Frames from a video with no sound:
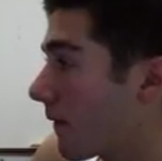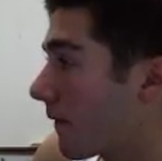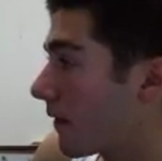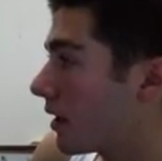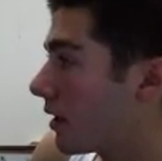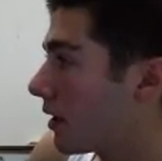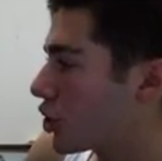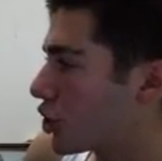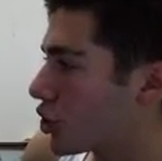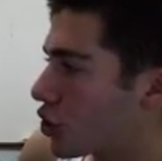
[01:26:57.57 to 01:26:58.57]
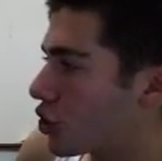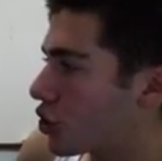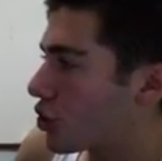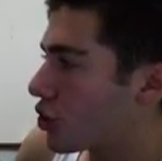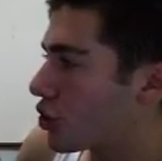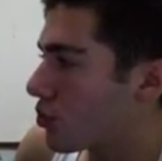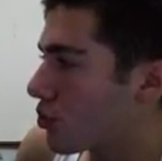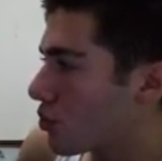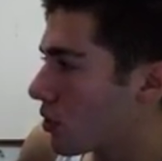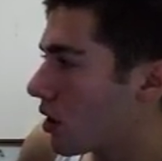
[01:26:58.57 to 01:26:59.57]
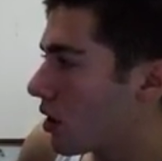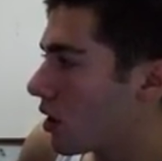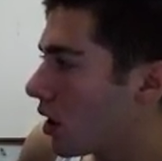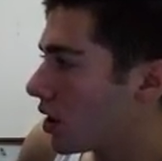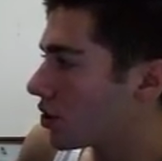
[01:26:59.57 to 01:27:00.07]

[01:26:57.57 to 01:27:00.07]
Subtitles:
So again, if you want to know how I'm getting this view